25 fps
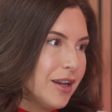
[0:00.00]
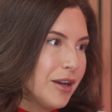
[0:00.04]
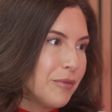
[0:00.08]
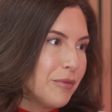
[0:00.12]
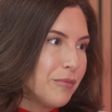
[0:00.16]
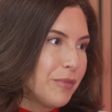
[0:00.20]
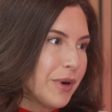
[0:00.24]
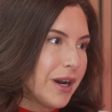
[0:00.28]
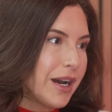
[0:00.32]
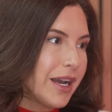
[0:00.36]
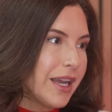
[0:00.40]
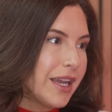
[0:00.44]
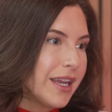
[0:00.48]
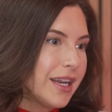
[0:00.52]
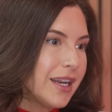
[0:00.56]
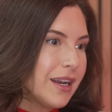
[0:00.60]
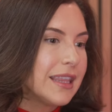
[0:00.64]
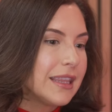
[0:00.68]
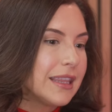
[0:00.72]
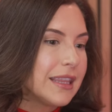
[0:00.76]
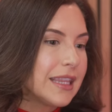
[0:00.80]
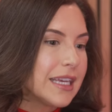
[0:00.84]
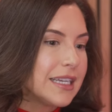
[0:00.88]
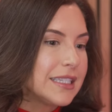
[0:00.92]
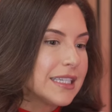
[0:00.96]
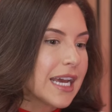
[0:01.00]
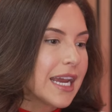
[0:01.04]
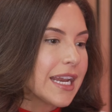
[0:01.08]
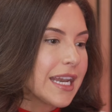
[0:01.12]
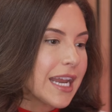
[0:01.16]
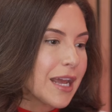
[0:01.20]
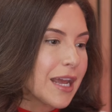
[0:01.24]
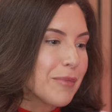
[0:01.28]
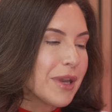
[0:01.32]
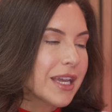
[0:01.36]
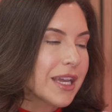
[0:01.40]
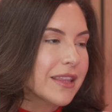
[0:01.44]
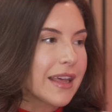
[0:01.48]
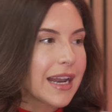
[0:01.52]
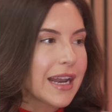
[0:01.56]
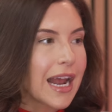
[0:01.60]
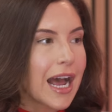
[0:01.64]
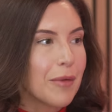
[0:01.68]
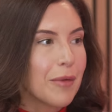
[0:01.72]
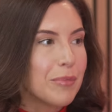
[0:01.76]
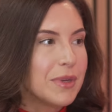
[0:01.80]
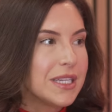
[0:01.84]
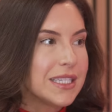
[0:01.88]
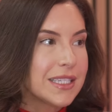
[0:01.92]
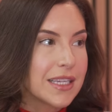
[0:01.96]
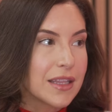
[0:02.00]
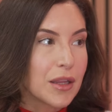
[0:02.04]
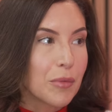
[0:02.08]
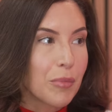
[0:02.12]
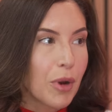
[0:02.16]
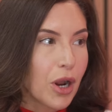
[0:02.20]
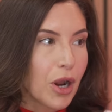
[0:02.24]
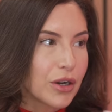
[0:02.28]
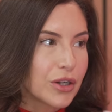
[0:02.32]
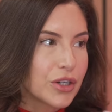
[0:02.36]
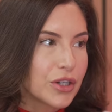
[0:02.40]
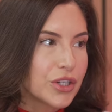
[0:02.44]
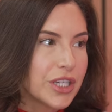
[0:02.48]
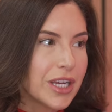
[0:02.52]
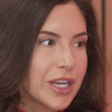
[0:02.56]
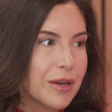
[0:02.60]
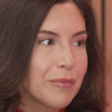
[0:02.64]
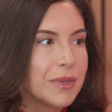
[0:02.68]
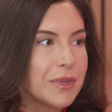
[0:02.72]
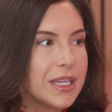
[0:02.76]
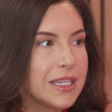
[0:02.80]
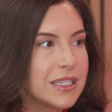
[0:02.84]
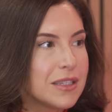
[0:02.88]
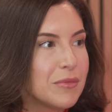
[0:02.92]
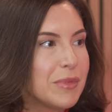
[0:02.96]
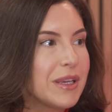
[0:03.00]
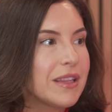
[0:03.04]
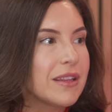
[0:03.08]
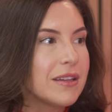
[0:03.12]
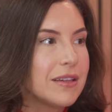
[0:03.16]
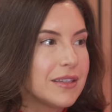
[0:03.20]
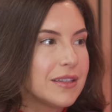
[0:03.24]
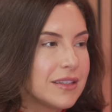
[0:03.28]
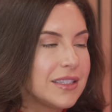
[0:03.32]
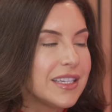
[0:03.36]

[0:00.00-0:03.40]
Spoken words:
but the dynamic that happens in the partnership needs to be